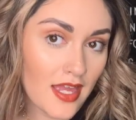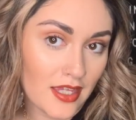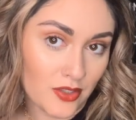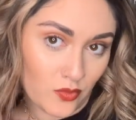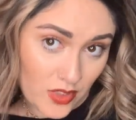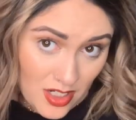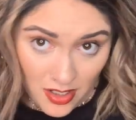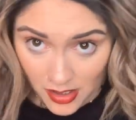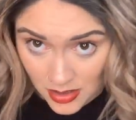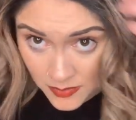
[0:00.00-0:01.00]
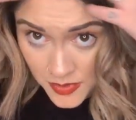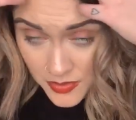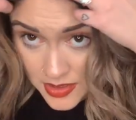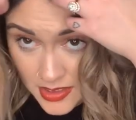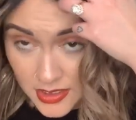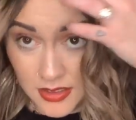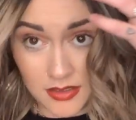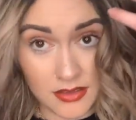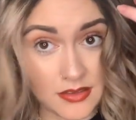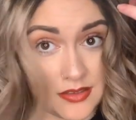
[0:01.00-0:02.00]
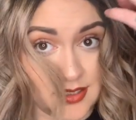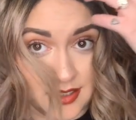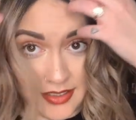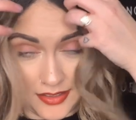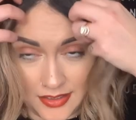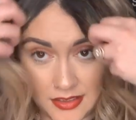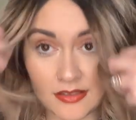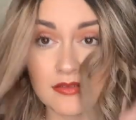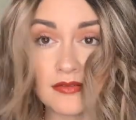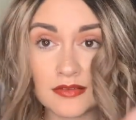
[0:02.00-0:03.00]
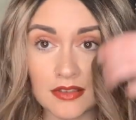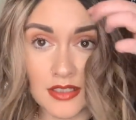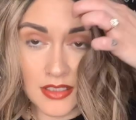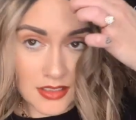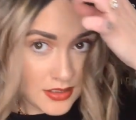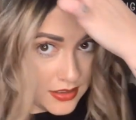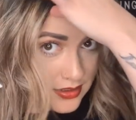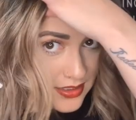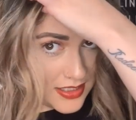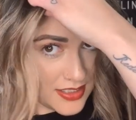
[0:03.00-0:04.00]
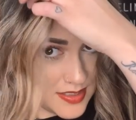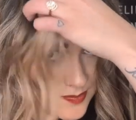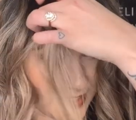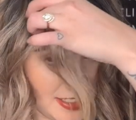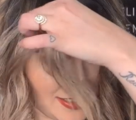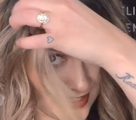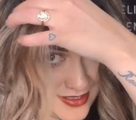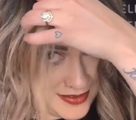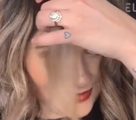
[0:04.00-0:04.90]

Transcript: And we are almost done. This piece